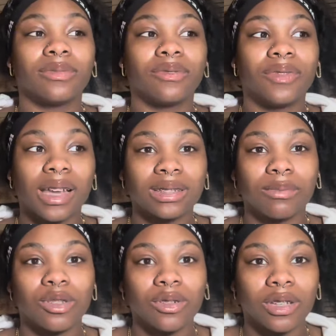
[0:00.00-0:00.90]
Find
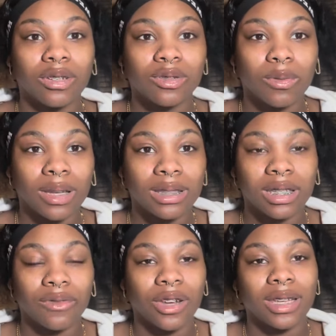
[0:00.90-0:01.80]
something. You're in your 20s,
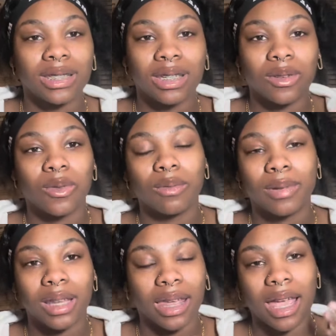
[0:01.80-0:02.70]
and if you're 18, cool.
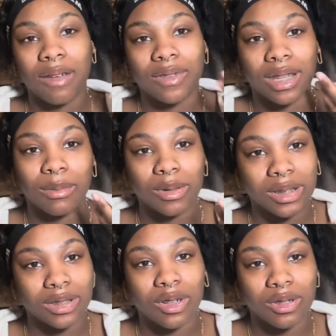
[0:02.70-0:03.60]
But like, I feel like most
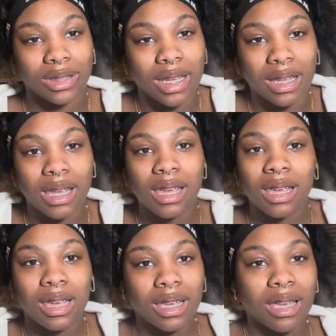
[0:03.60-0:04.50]
of these girls that
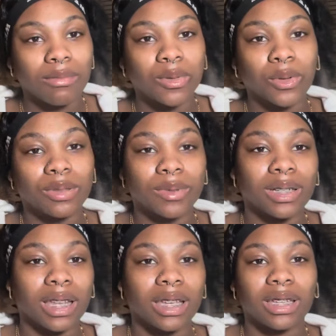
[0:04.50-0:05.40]
come towards me
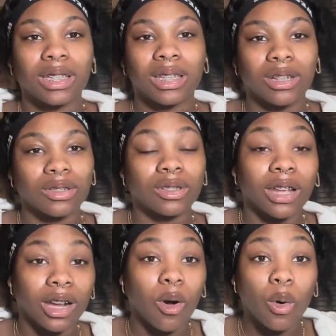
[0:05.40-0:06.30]
are like, and
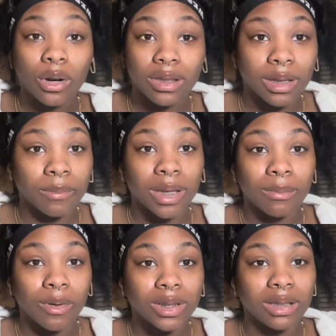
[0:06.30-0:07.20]
they're older than me.
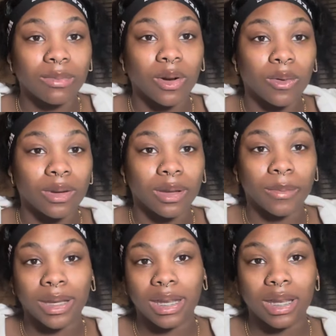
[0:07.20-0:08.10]
Most of them are older than
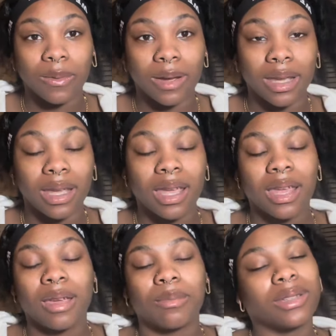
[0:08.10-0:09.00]
me anyway.
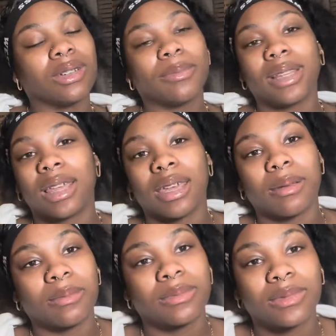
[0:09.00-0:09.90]
But don't be
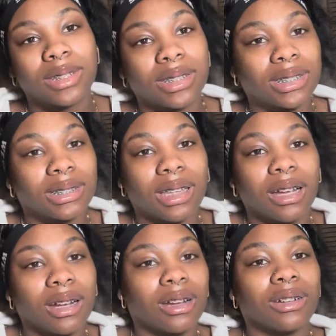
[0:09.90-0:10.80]
lame. Just let
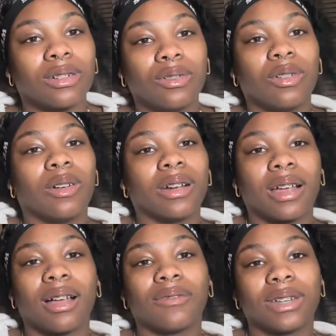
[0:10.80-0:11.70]
her grow her
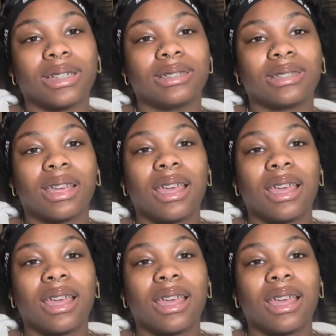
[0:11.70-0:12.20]
confidence.